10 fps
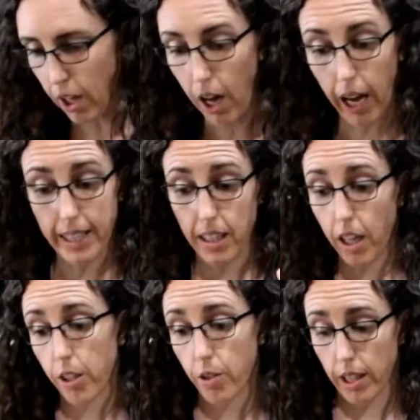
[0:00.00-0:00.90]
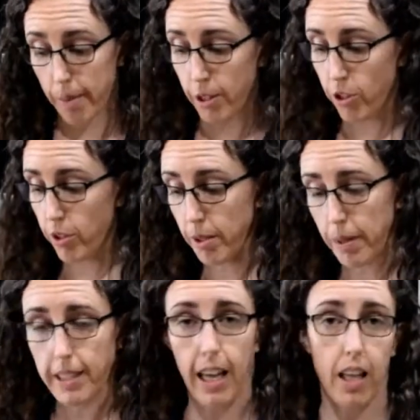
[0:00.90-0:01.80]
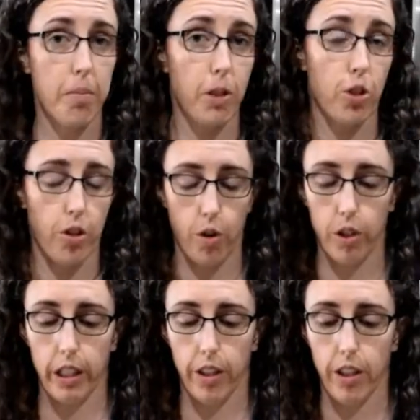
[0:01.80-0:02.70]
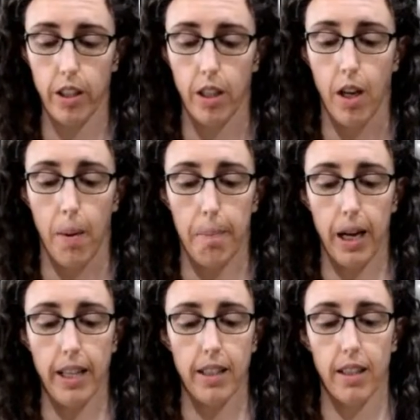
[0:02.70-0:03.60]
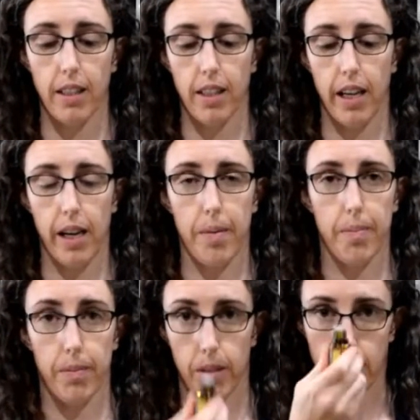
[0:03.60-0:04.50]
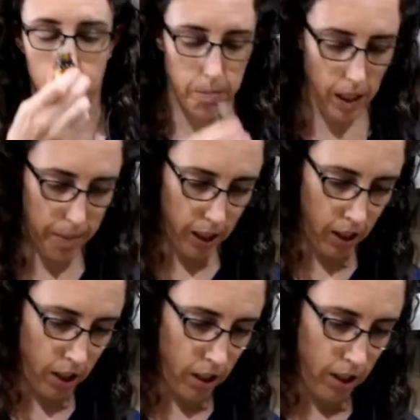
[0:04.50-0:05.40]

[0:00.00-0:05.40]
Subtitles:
I did not use lemon juice in my salad, but you totally could. But some lemon,